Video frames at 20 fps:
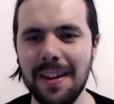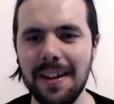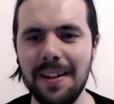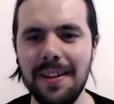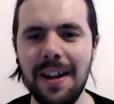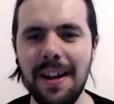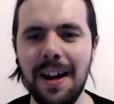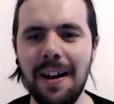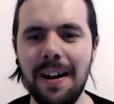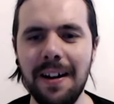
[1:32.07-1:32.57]

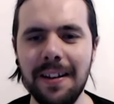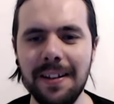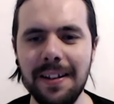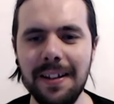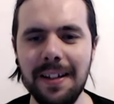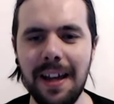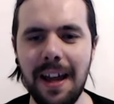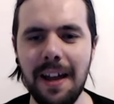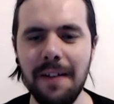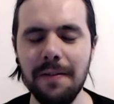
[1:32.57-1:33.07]
Now, I
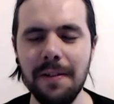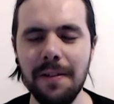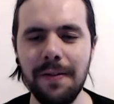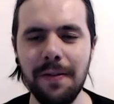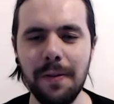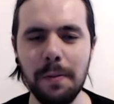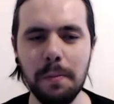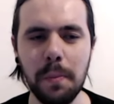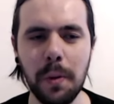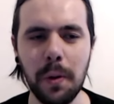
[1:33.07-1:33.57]
think every
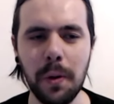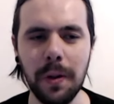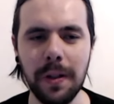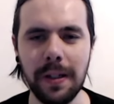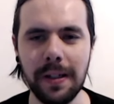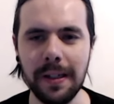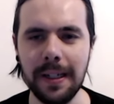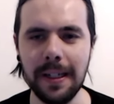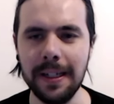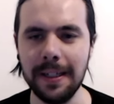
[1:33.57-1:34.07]

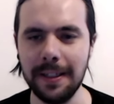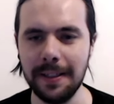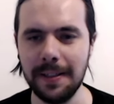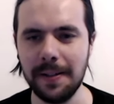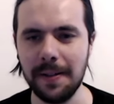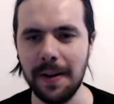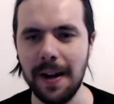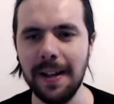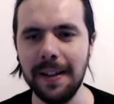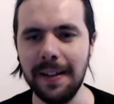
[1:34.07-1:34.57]
footballer in
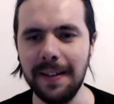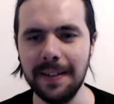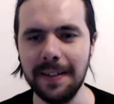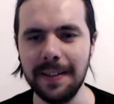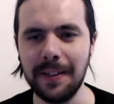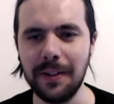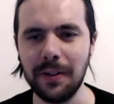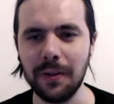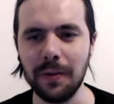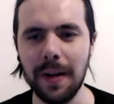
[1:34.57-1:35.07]

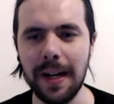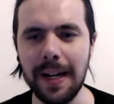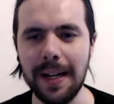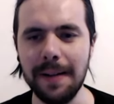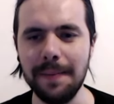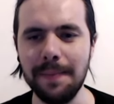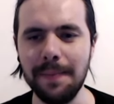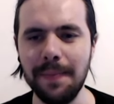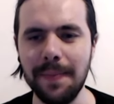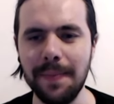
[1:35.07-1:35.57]
Australia's
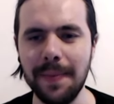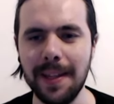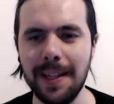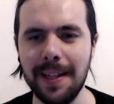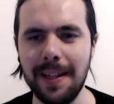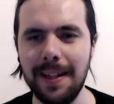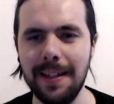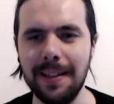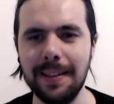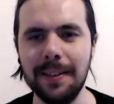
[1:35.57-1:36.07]
dream
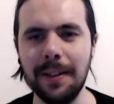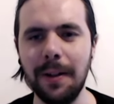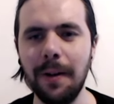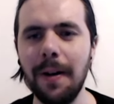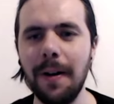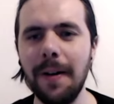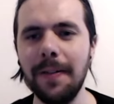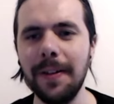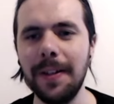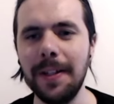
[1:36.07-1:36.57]
is to go
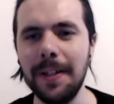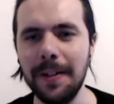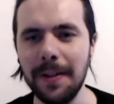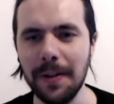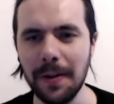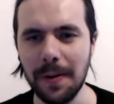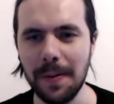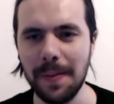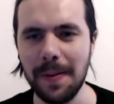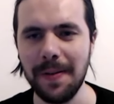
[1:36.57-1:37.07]
over to
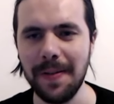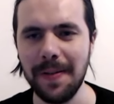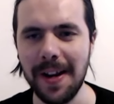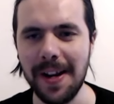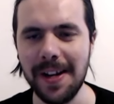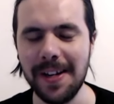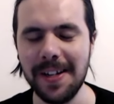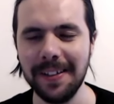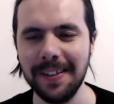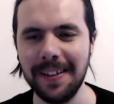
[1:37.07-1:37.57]
Europe
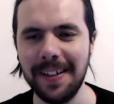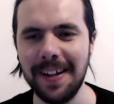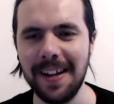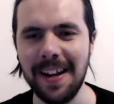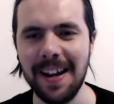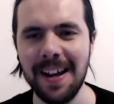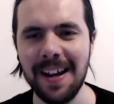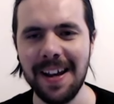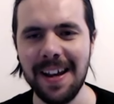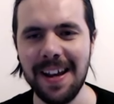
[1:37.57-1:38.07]
eventually.
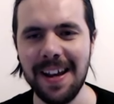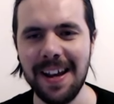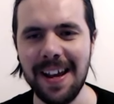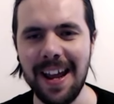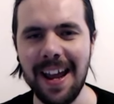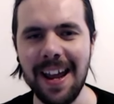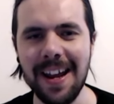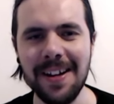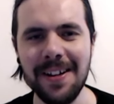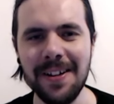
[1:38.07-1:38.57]

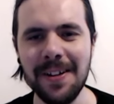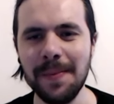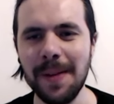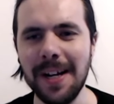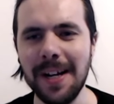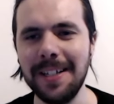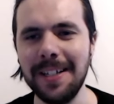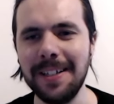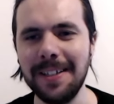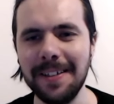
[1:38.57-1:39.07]
And you
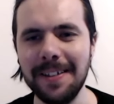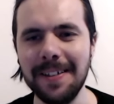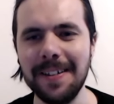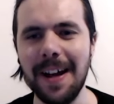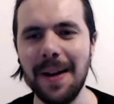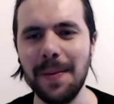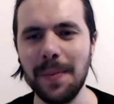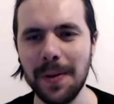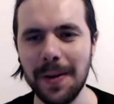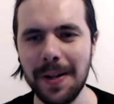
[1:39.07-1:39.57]
managed to do
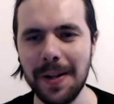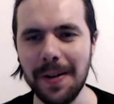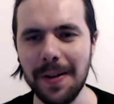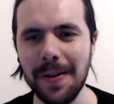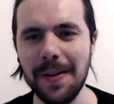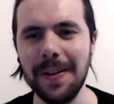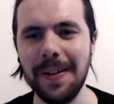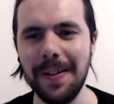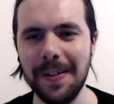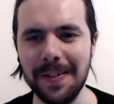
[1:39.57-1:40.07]
that pretty
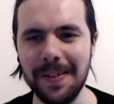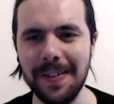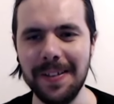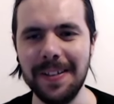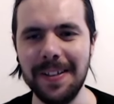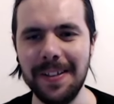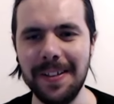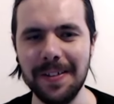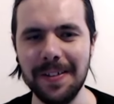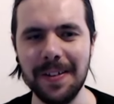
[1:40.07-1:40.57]
early on
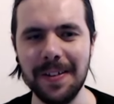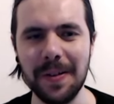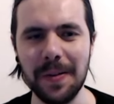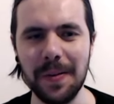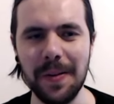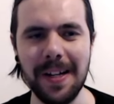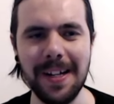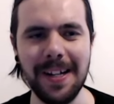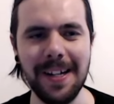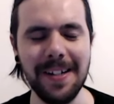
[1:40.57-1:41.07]
into your
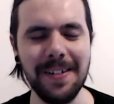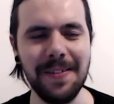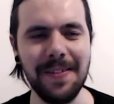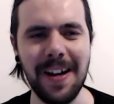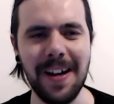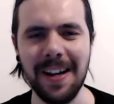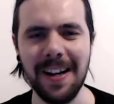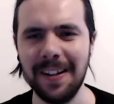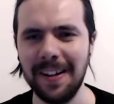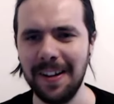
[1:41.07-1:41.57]
career. In
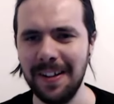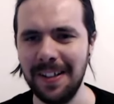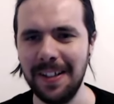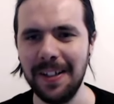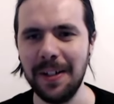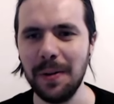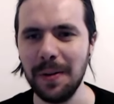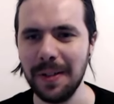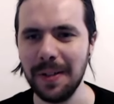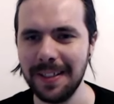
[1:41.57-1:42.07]
fact, I think
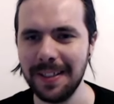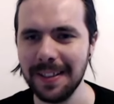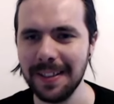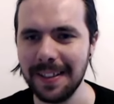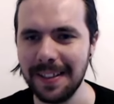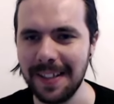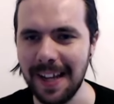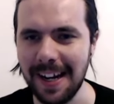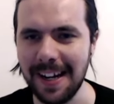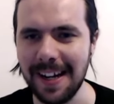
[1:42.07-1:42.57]
you were still a
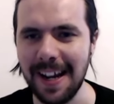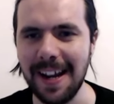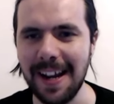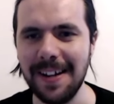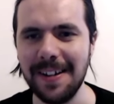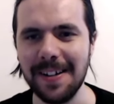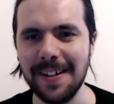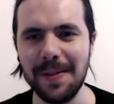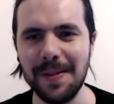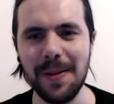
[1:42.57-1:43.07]

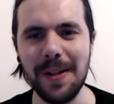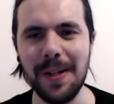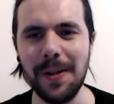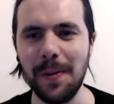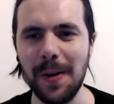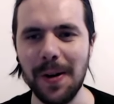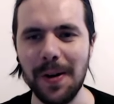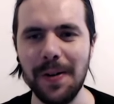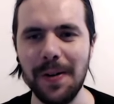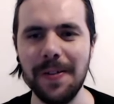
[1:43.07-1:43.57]
teenager when you
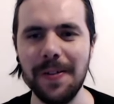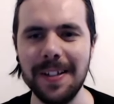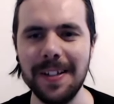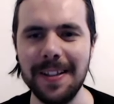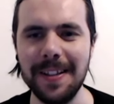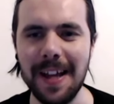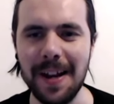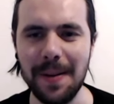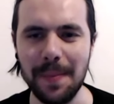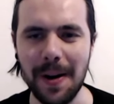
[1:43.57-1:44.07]
went over to
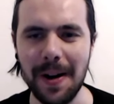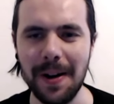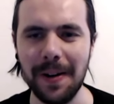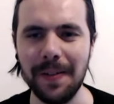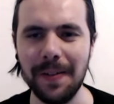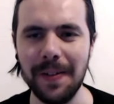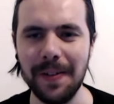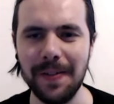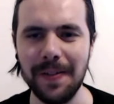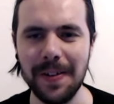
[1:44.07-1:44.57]
Denmark
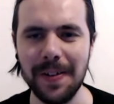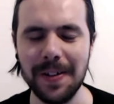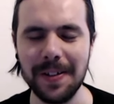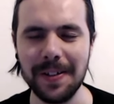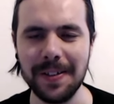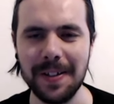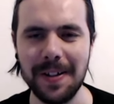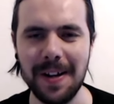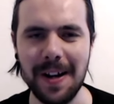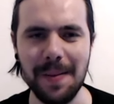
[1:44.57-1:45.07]
for the first
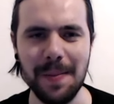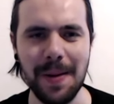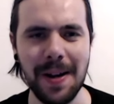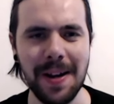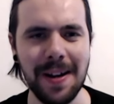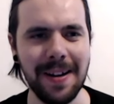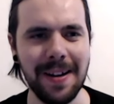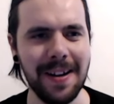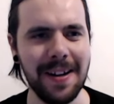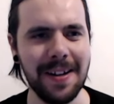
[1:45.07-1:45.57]
time.
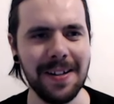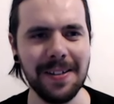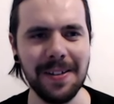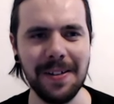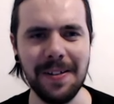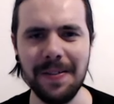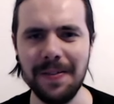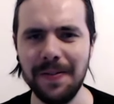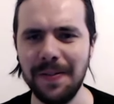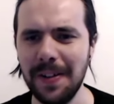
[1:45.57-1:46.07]

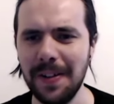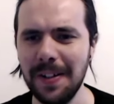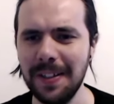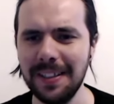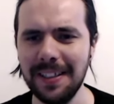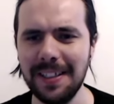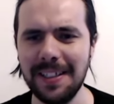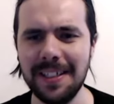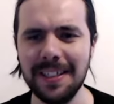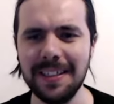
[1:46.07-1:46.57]
So
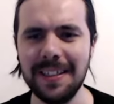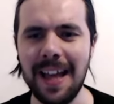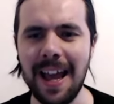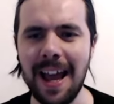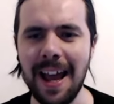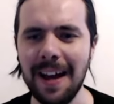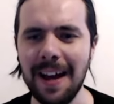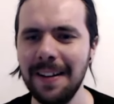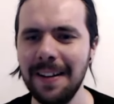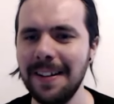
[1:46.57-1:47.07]
firstly, just
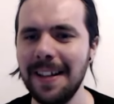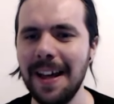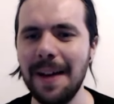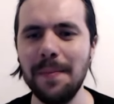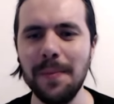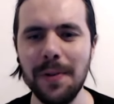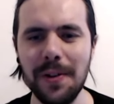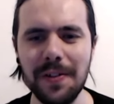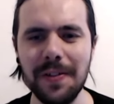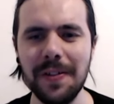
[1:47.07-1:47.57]
how did that
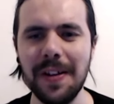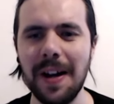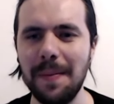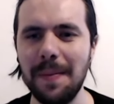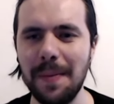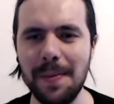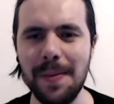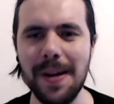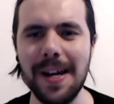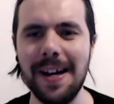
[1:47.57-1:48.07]
move come
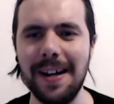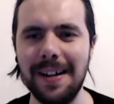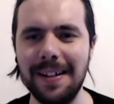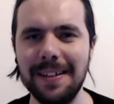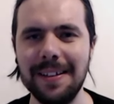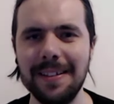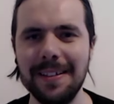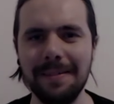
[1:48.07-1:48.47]
about?